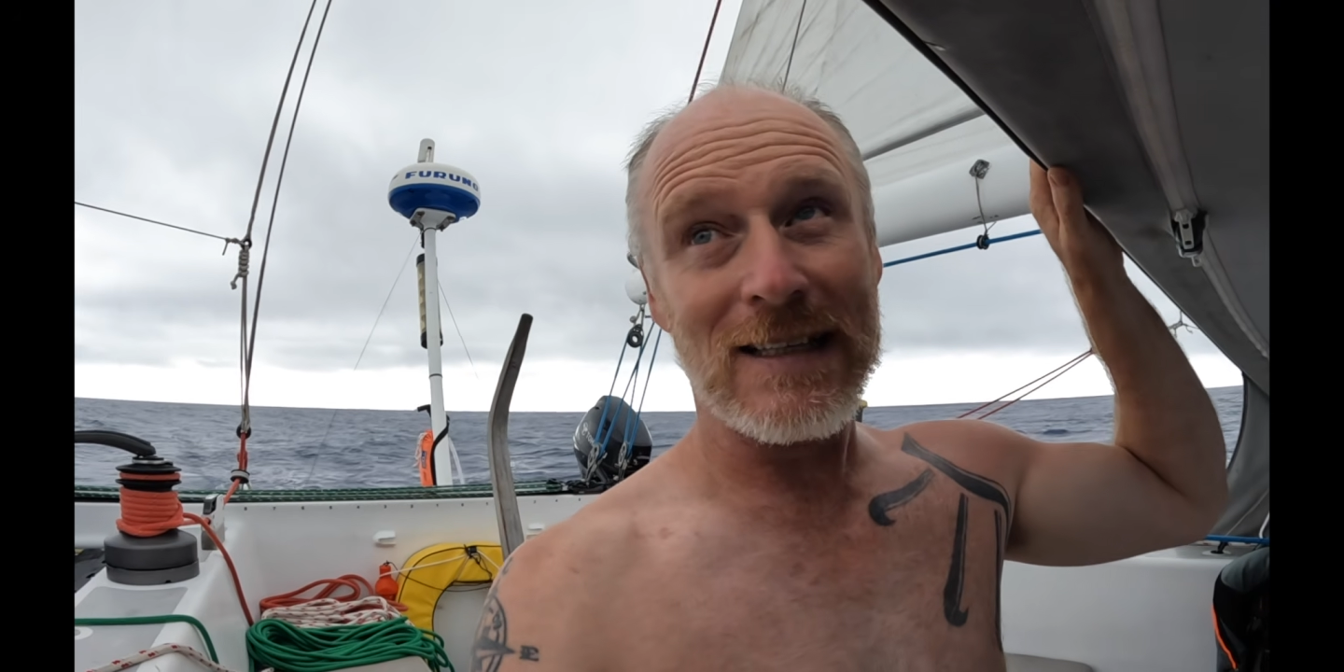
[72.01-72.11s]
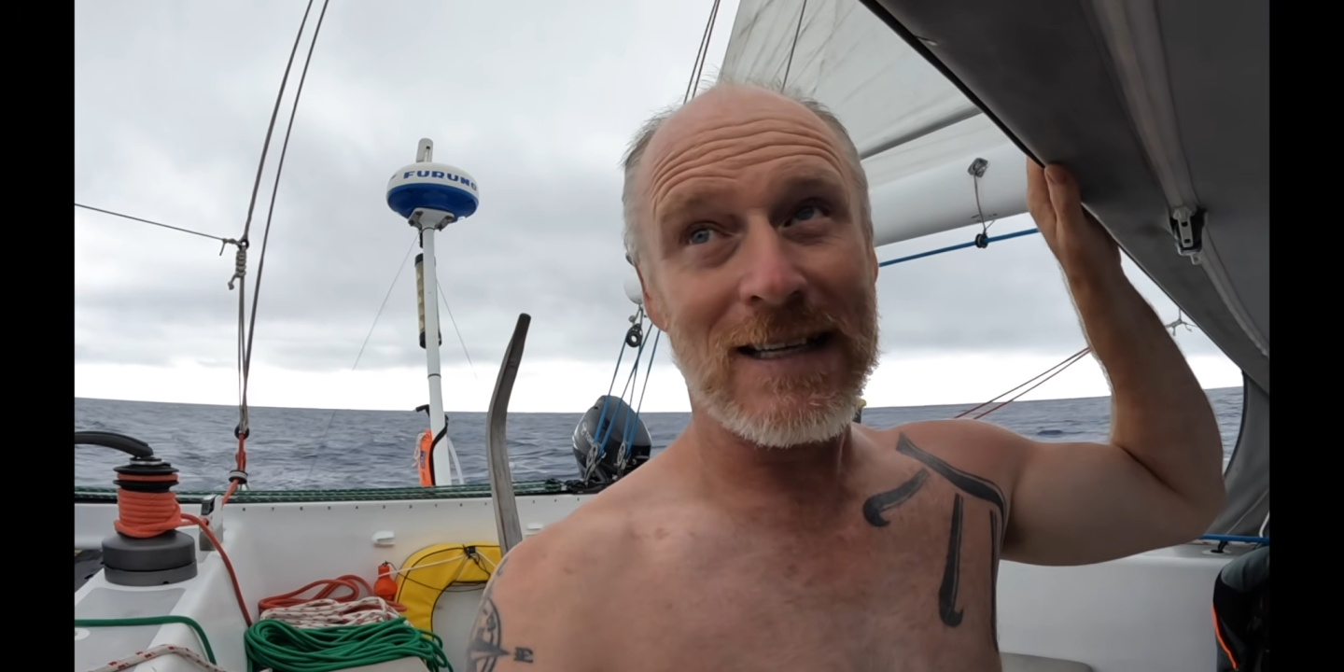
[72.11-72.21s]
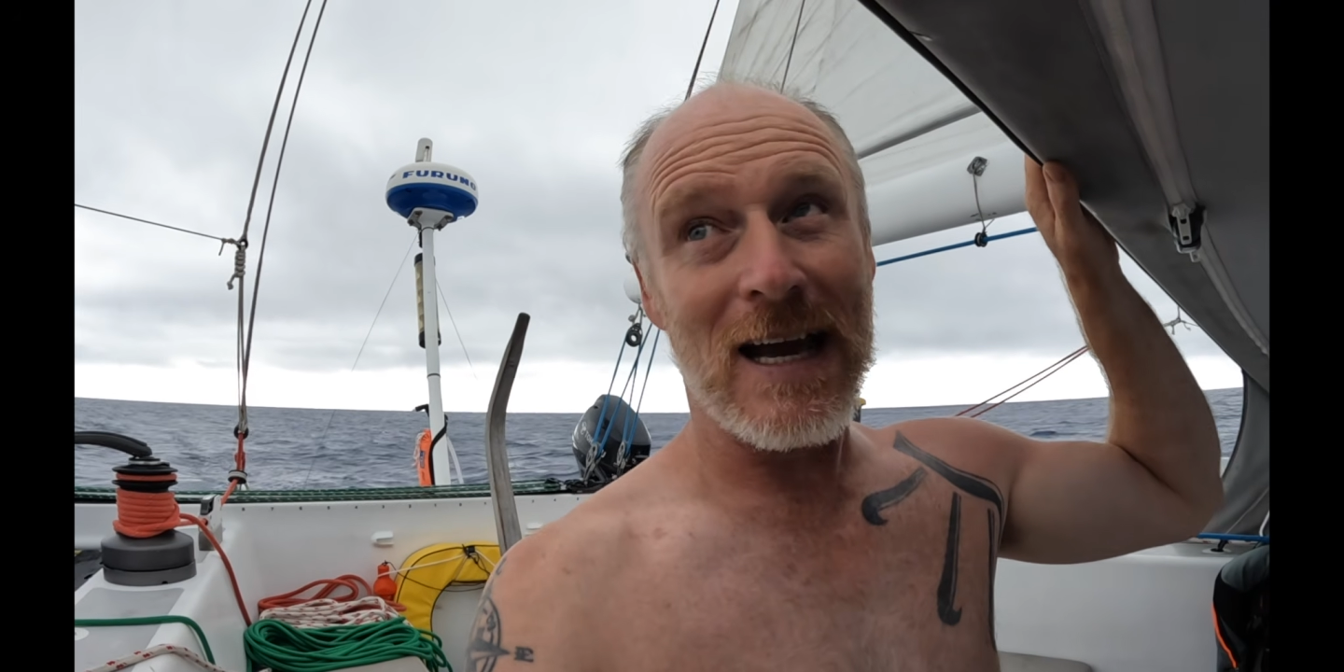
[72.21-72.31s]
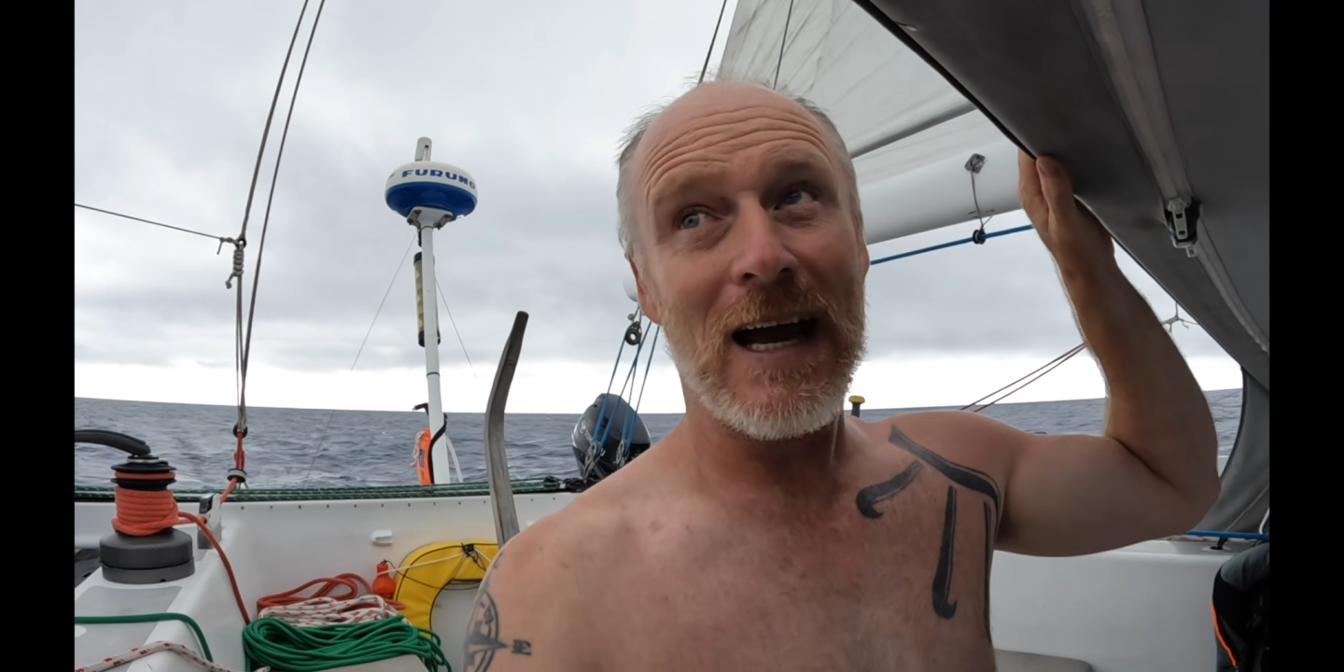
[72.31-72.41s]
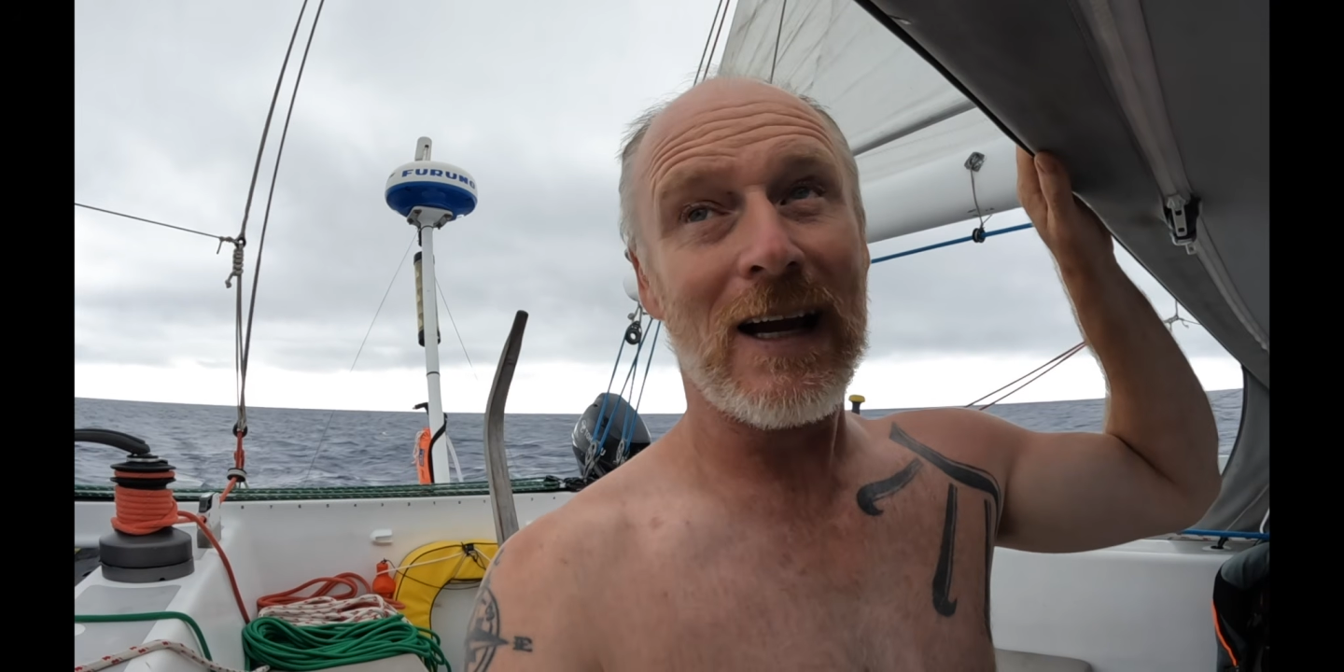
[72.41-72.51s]
and
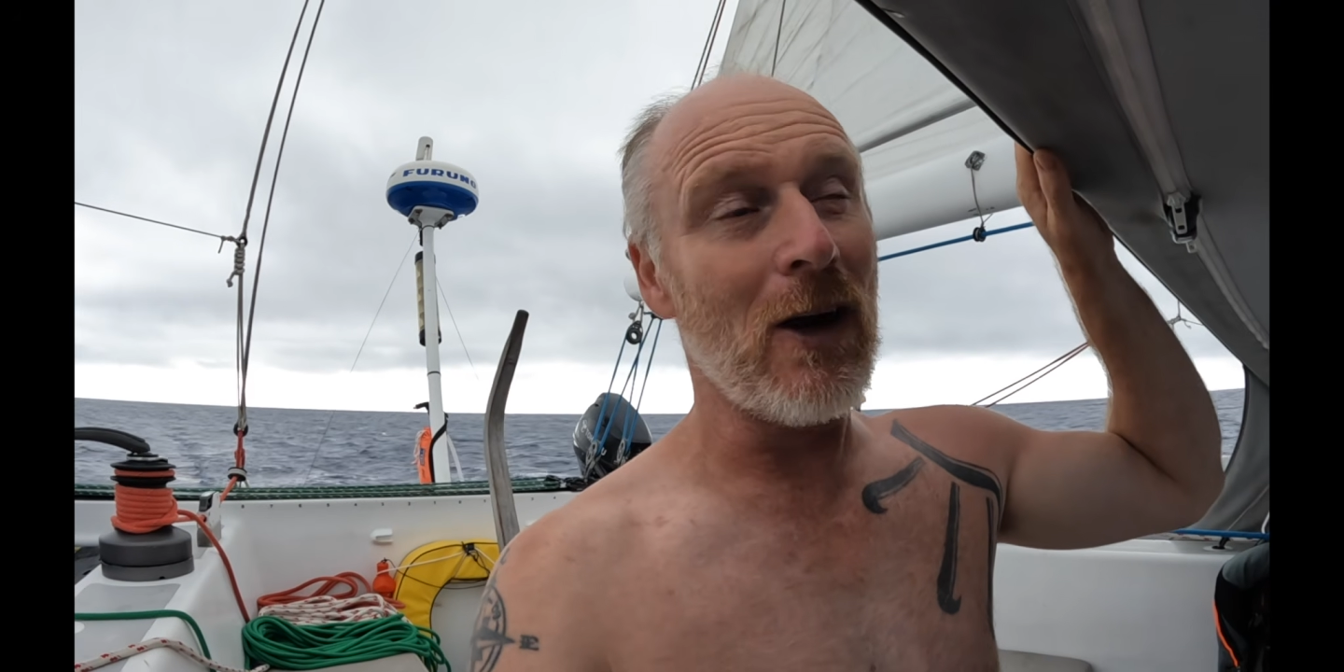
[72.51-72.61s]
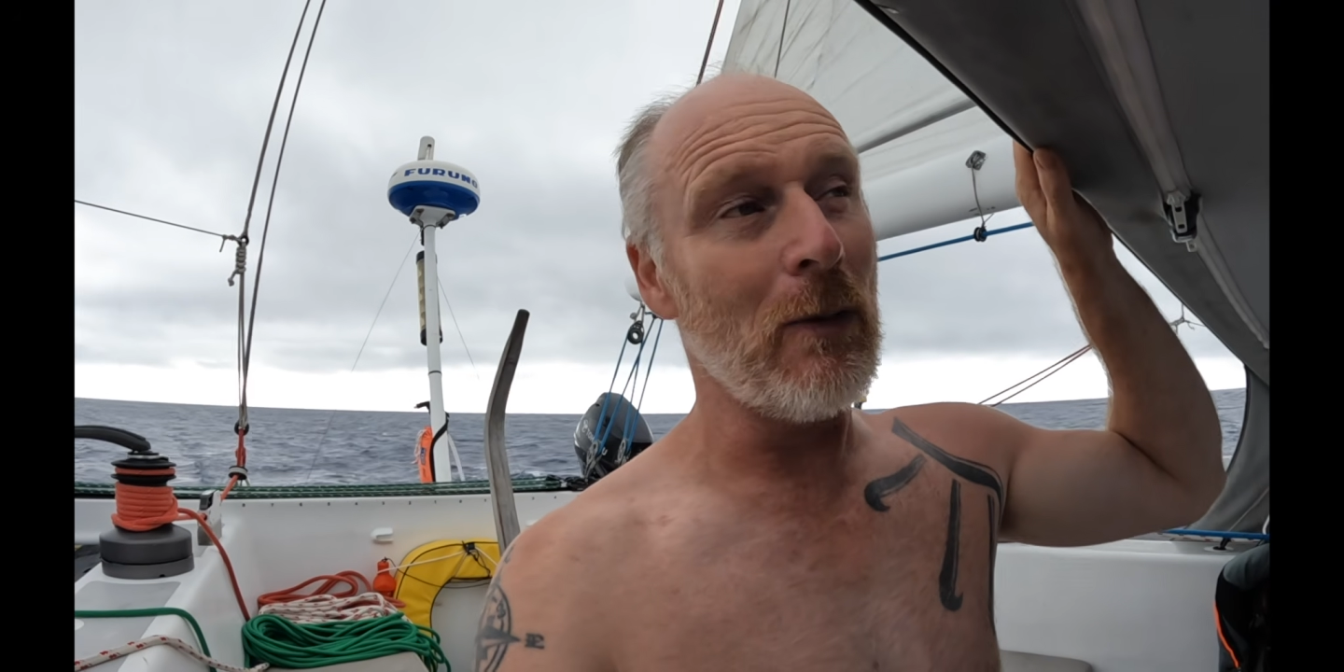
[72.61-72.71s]
tack?